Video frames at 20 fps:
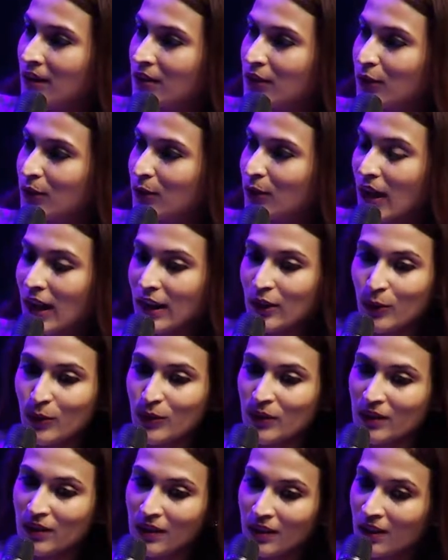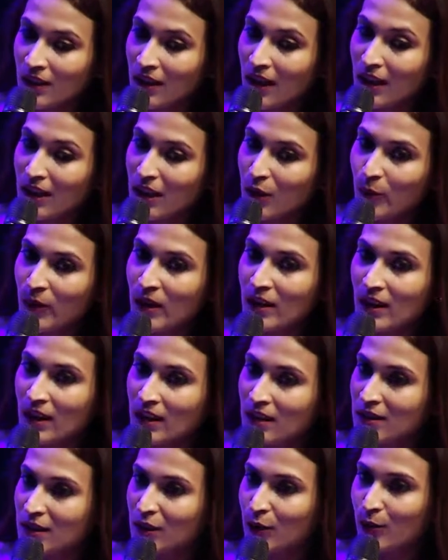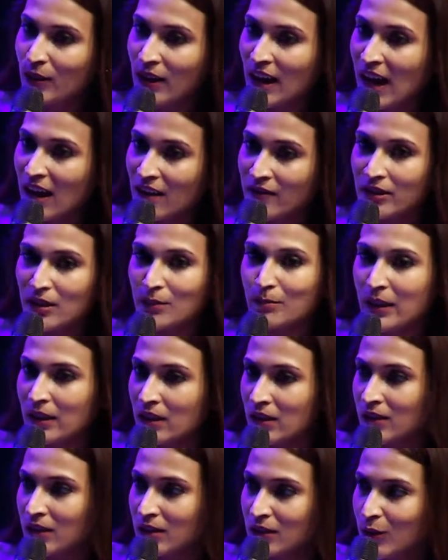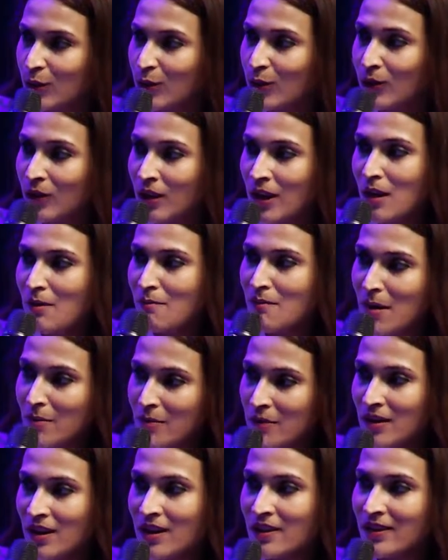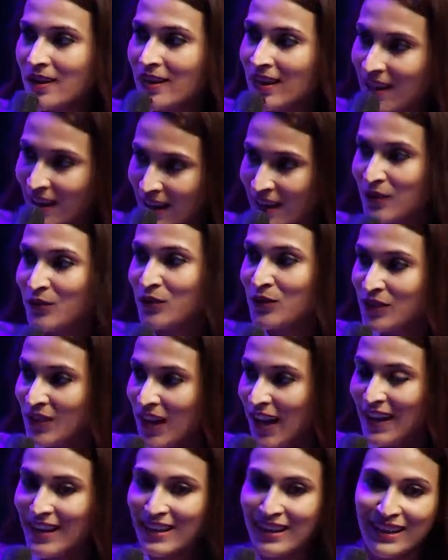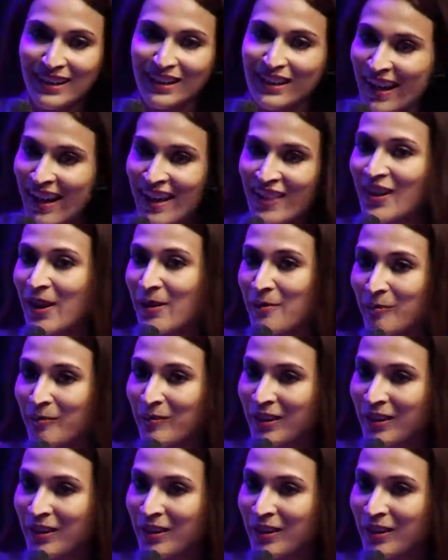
So I don't think anyone else could have a better disco memory in their lives. I can dare them.